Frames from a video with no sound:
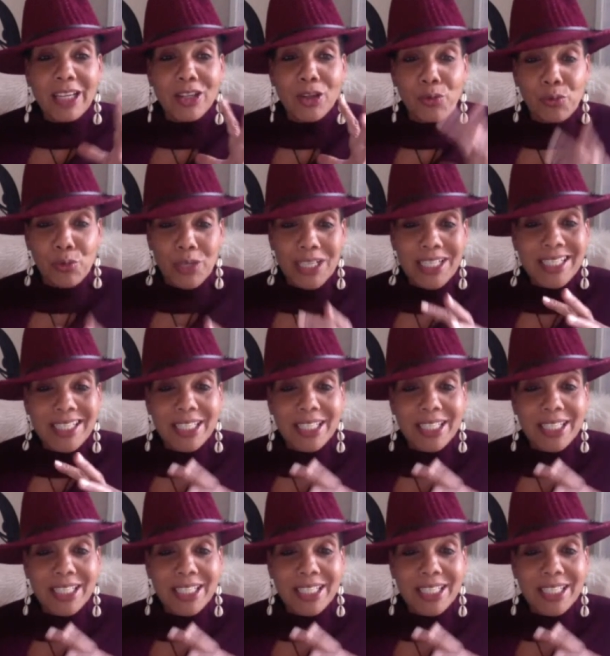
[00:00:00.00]
the recent
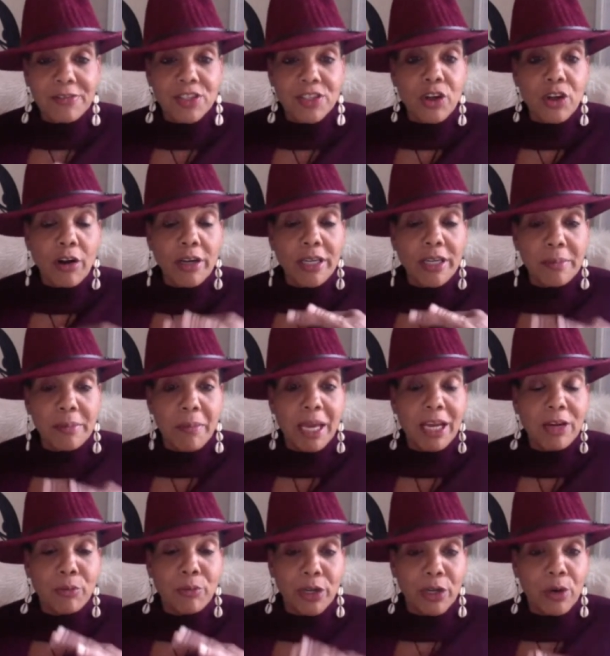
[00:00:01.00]
years have started
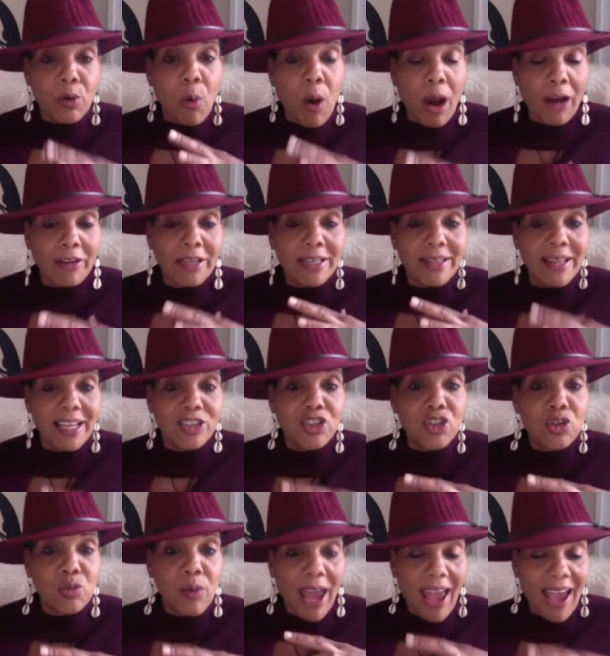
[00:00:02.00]
make, requiring that
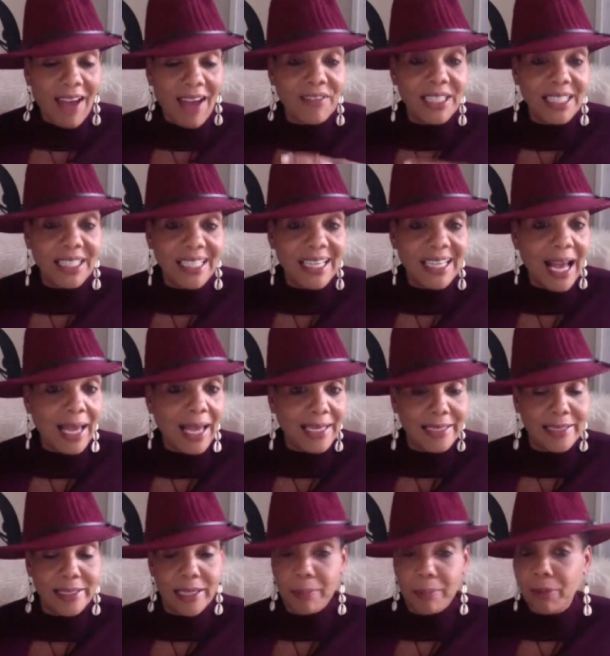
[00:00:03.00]
you have an
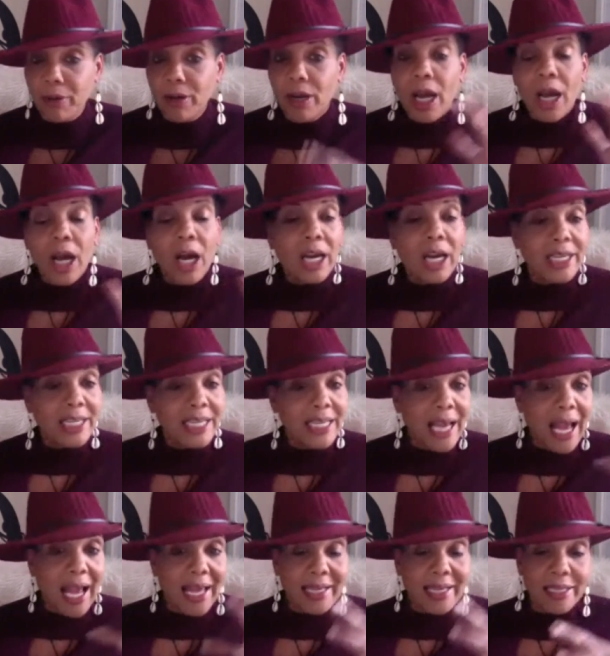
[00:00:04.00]
EIN number. A
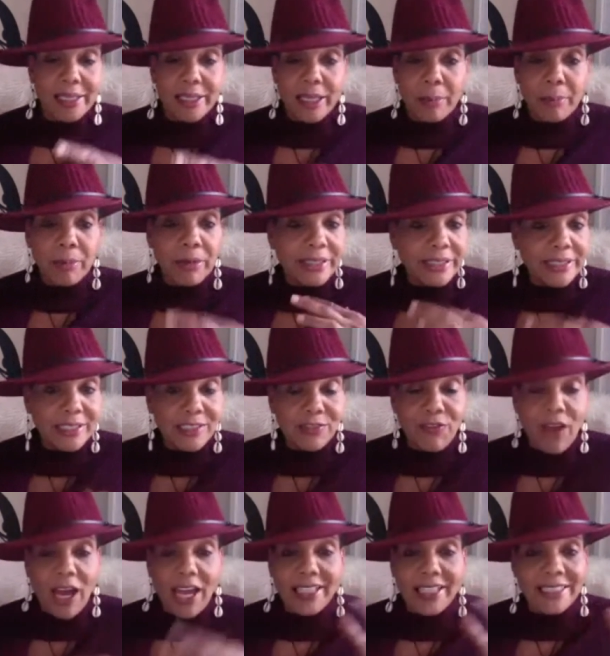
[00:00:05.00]
EIN number is
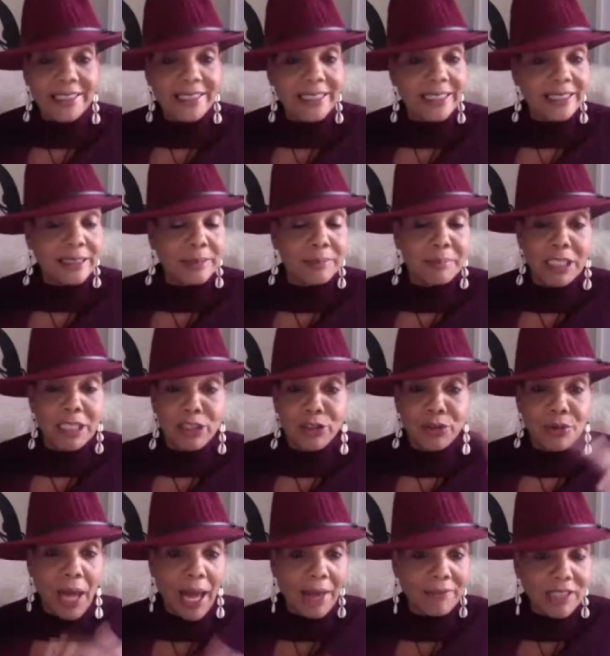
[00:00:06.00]
fine. It doesn't mean you
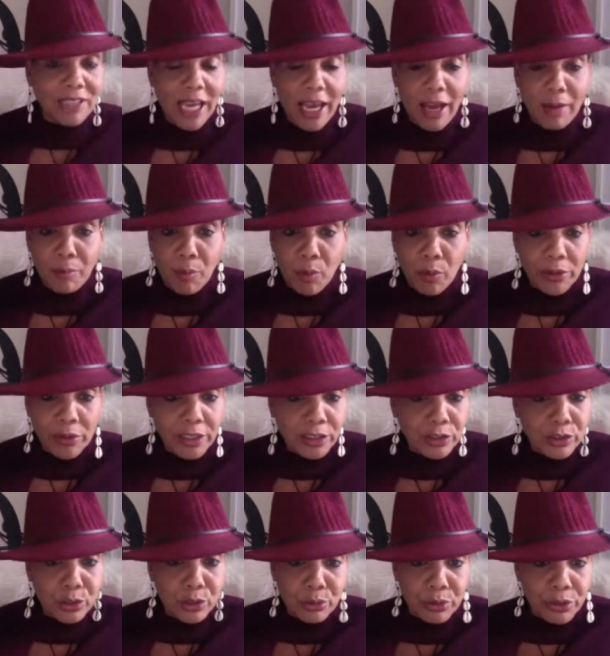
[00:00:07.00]
have to have more than
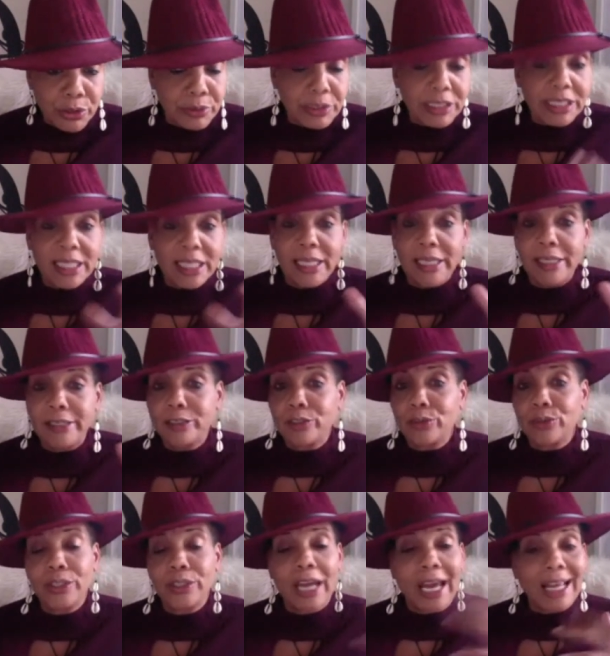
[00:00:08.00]
two or three kids or
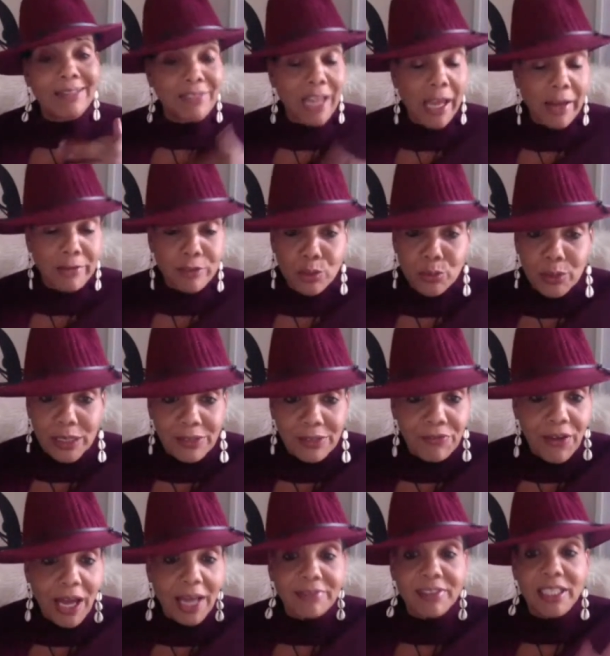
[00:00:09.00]
you have to have
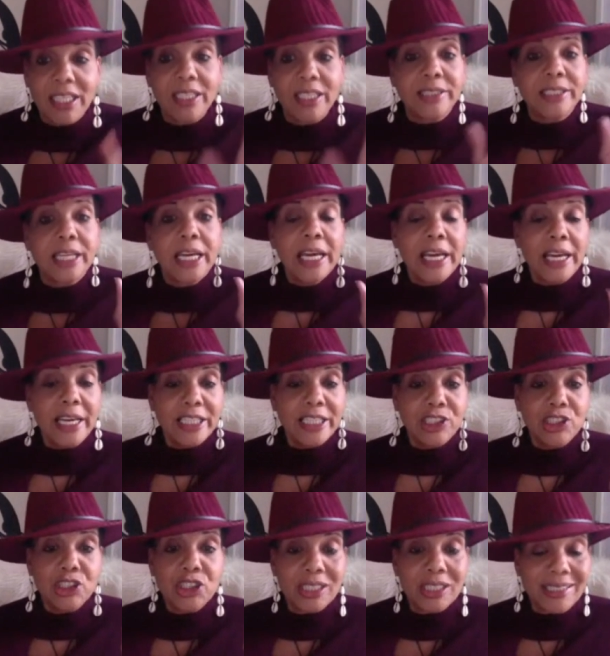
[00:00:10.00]
25 kids. It's
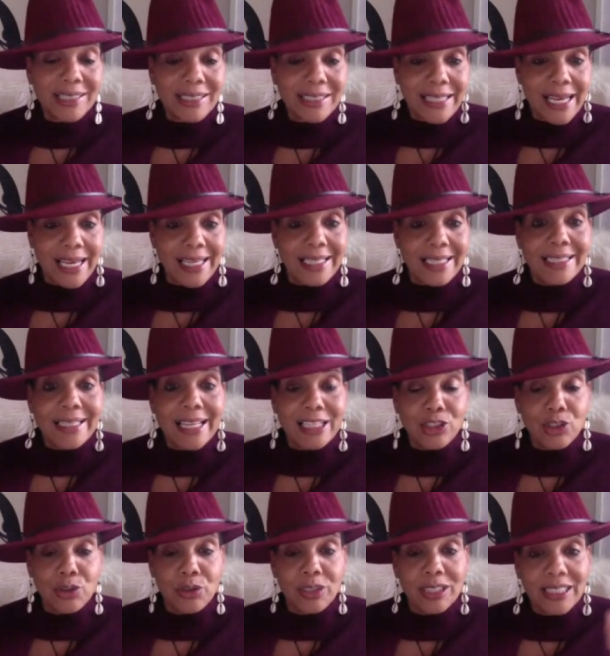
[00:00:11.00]
just stating that
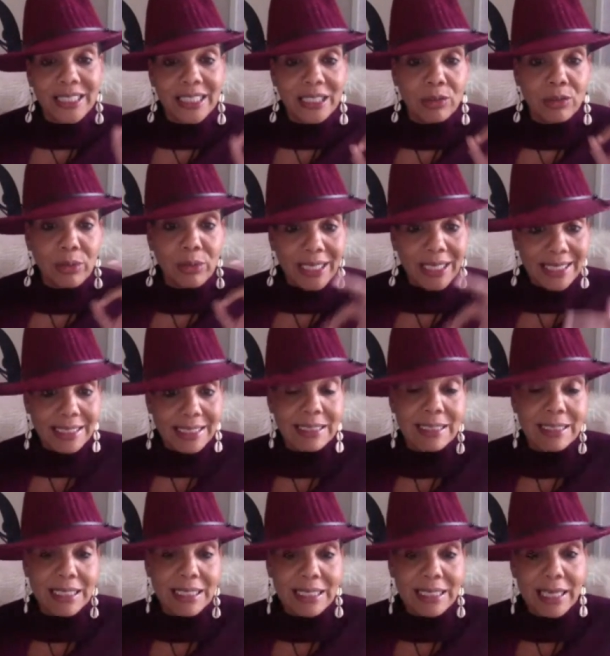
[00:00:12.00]
you're a legal
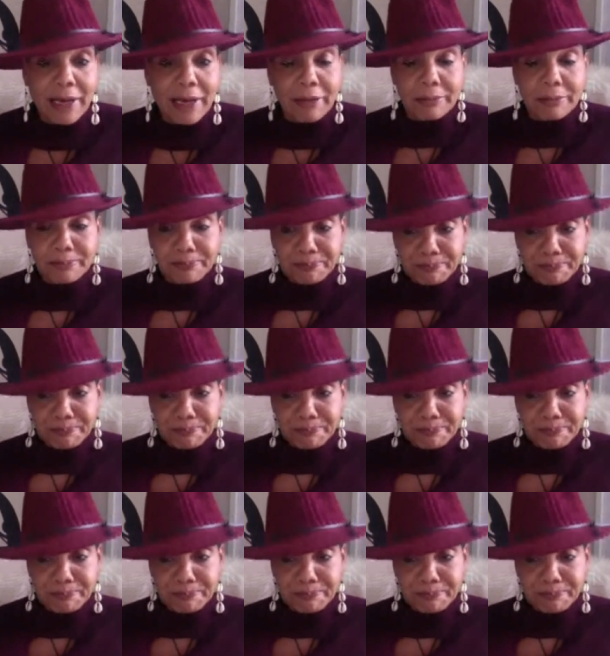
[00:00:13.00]
entity now.